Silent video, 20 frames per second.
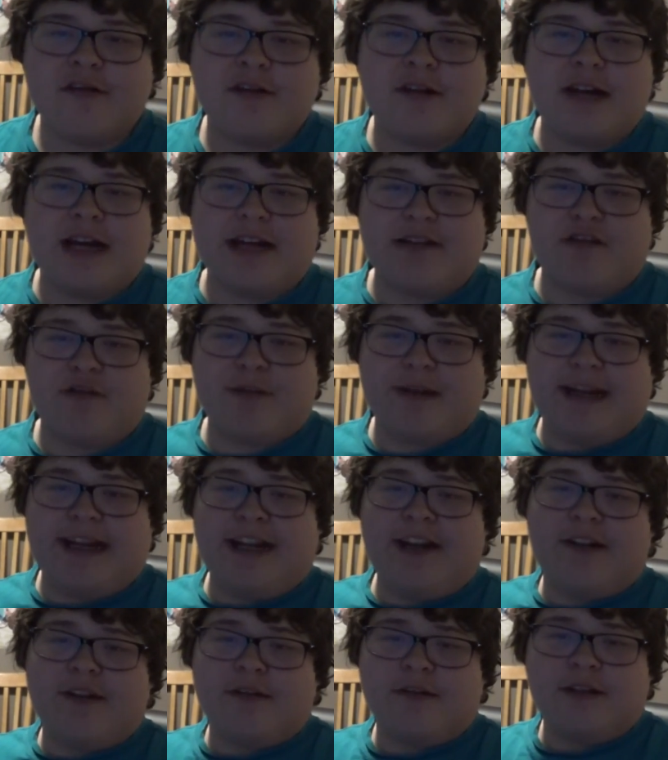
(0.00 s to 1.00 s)
And we're
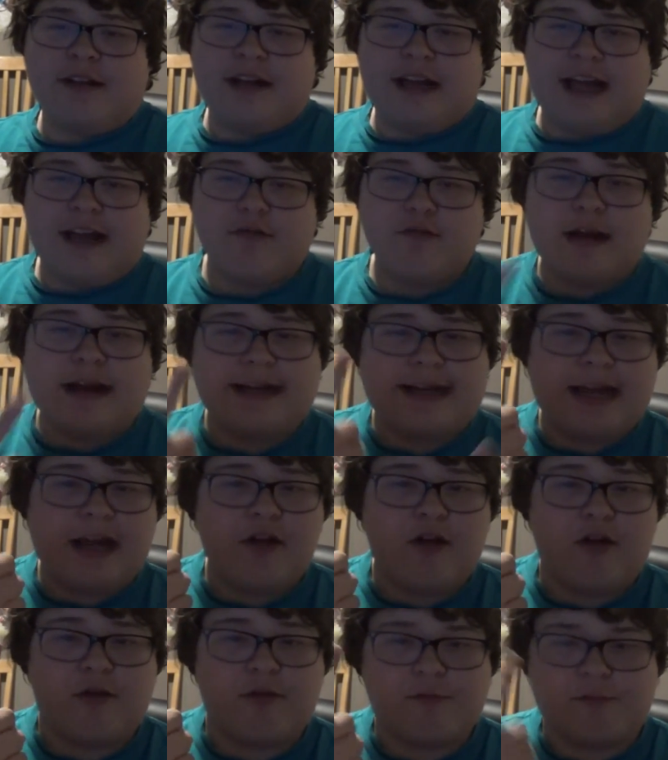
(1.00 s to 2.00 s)
beginning right
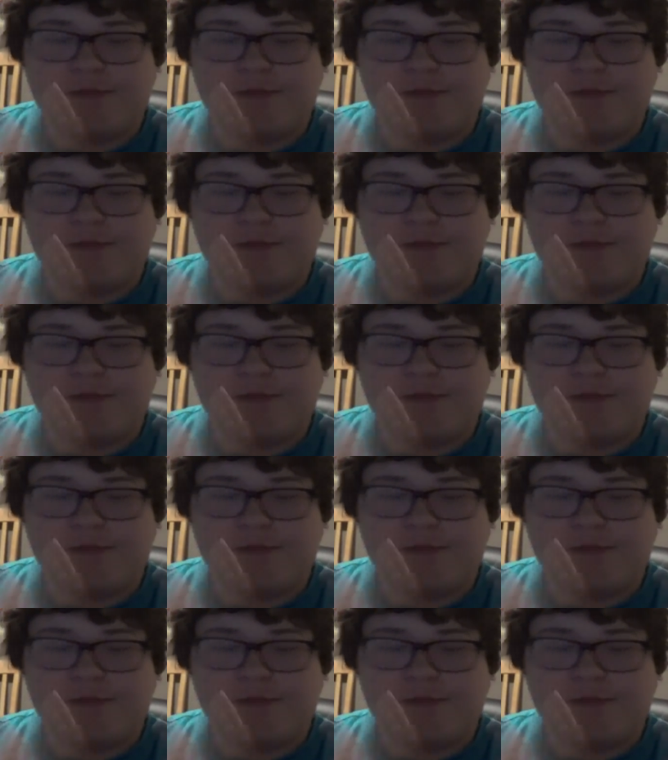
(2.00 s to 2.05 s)
now.